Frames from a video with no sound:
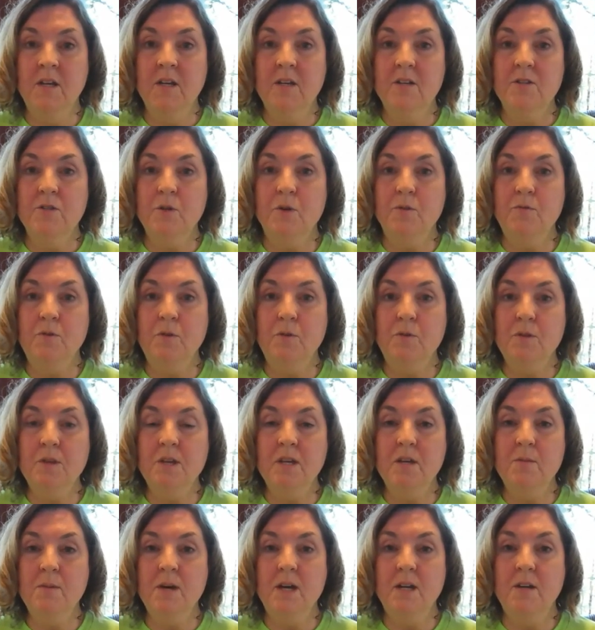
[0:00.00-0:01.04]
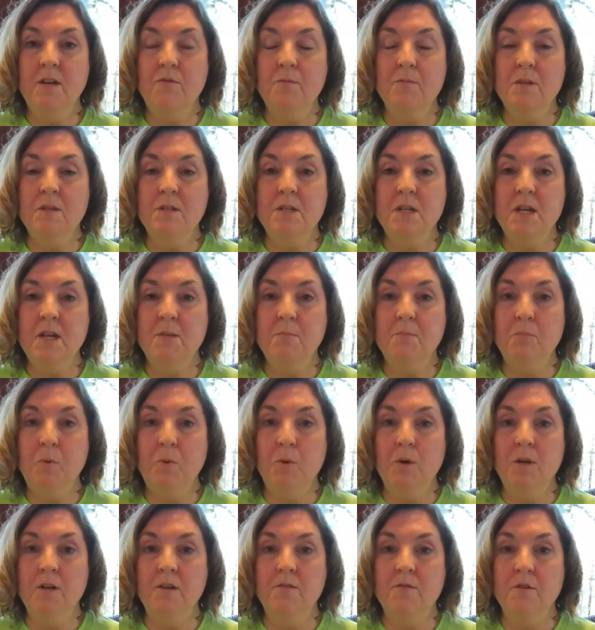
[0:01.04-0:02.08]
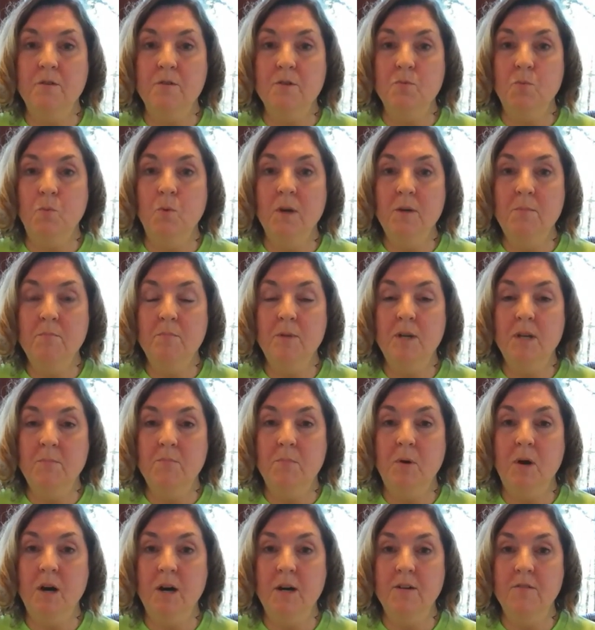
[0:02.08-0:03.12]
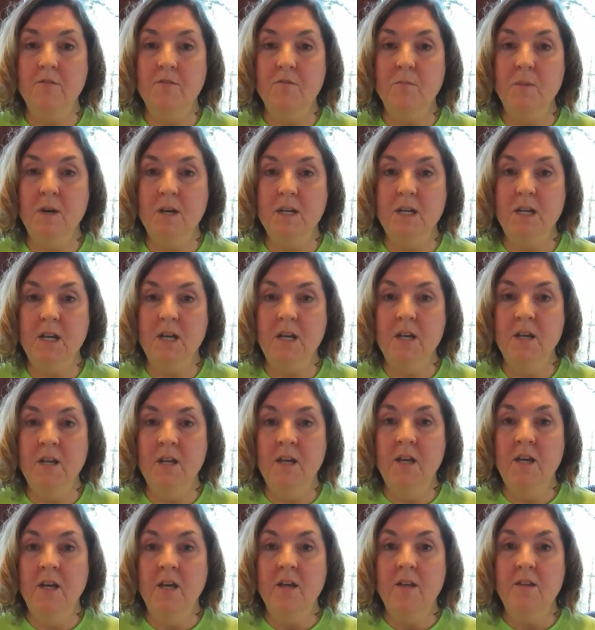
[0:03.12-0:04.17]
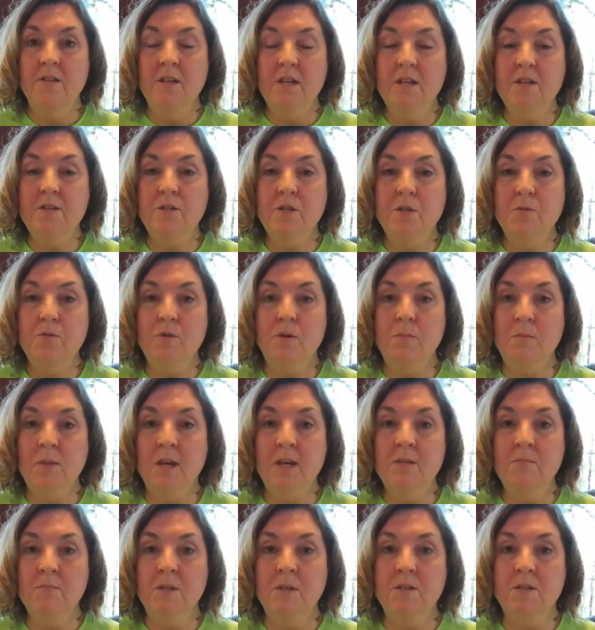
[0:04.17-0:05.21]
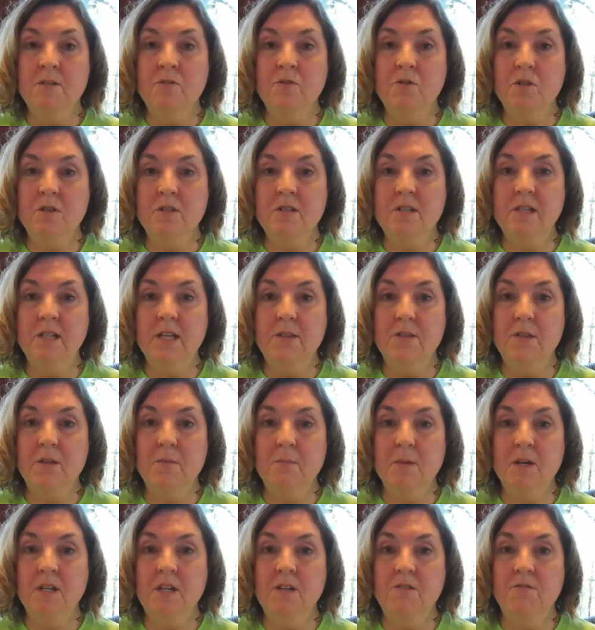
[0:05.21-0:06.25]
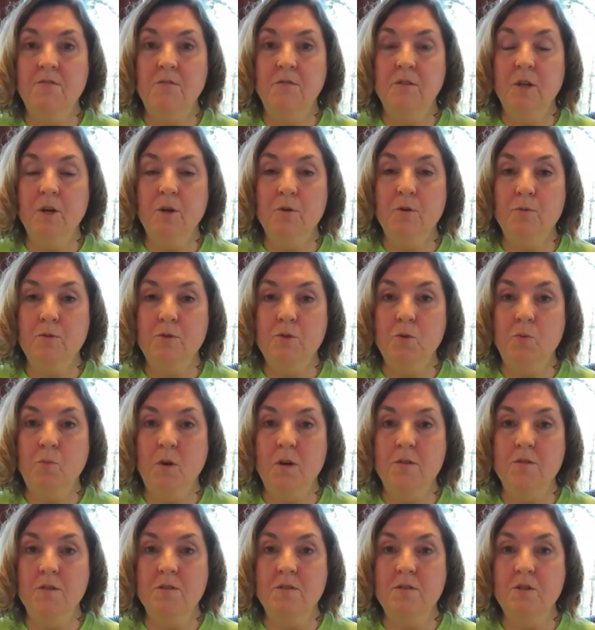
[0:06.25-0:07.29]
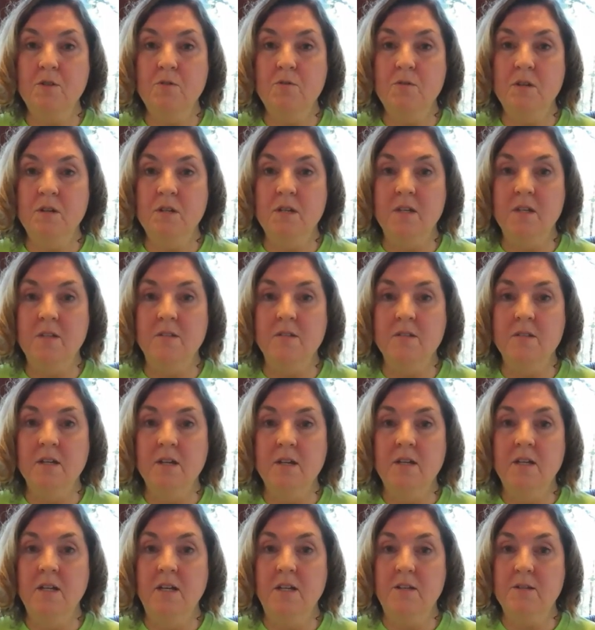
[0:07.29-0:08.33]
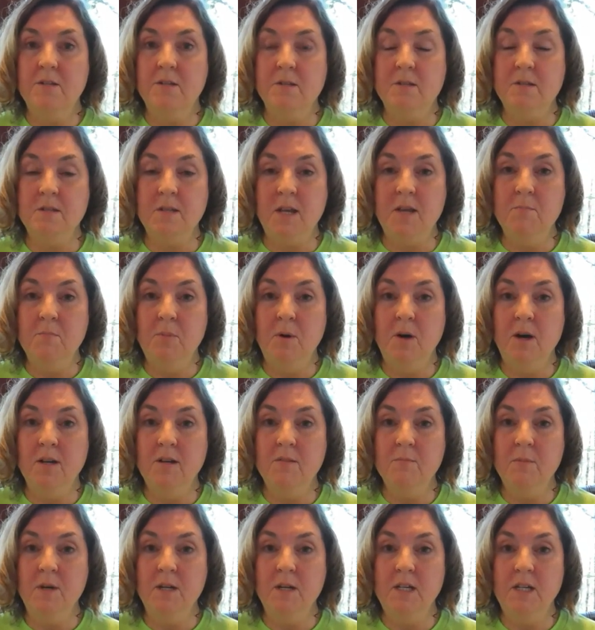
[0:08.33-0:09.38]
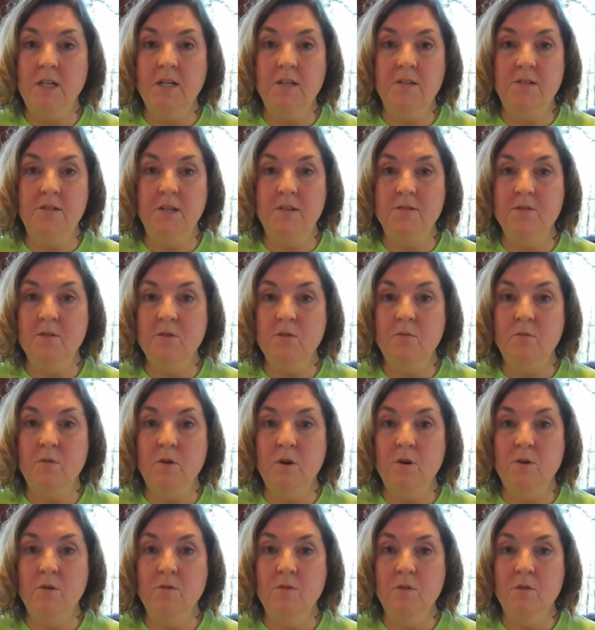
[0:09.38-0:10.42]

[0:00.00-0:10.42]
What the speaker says: So if you think about it from the standpoint of there's one big pot of money, these 2 amendments just let the money flow to where the student is. It's the same pot of money. It doesn't grow.